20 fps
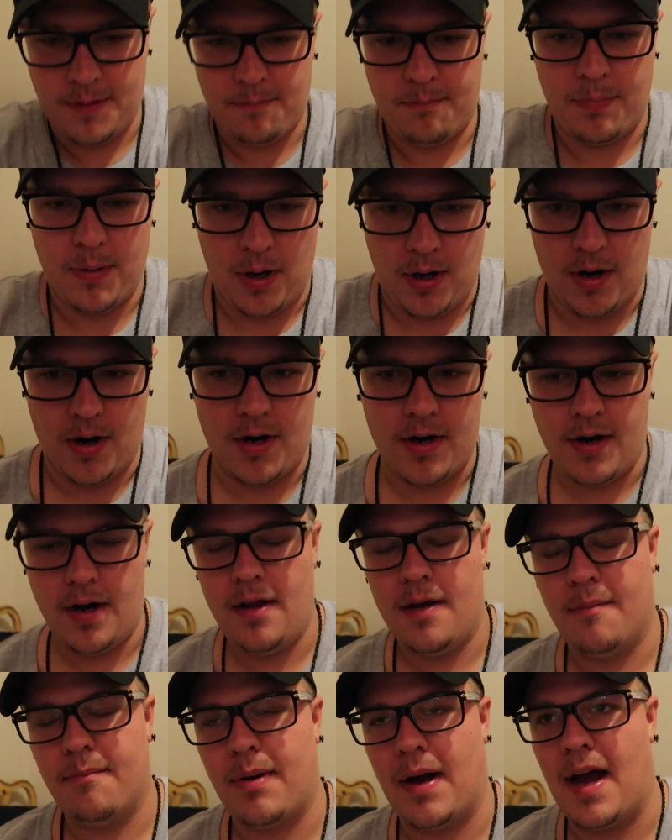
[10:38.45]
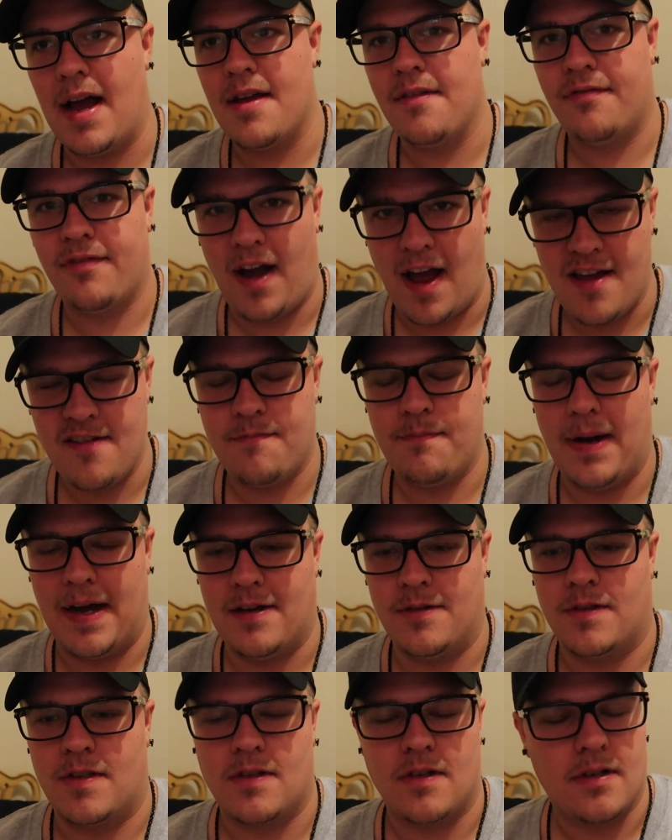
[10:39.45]
bar by five
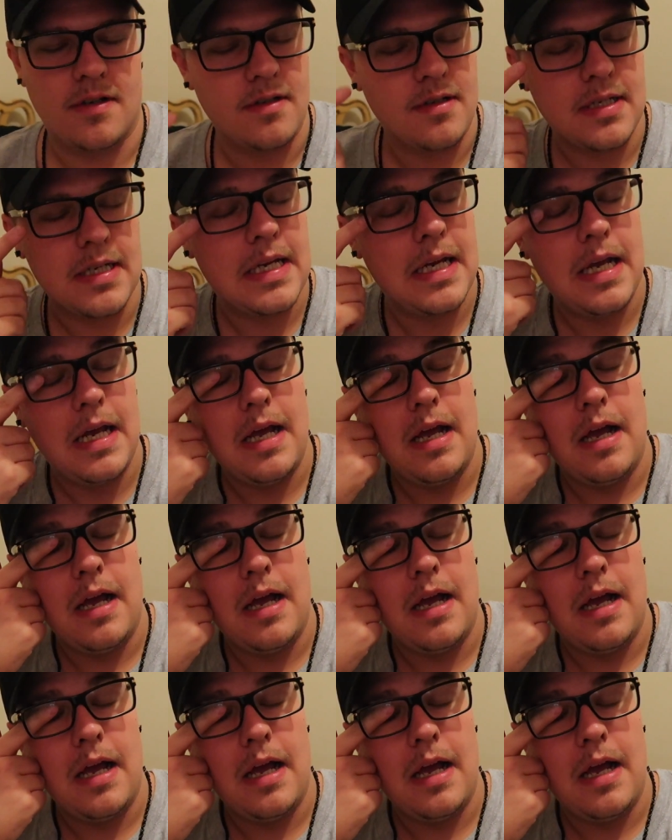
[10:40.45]
bouncers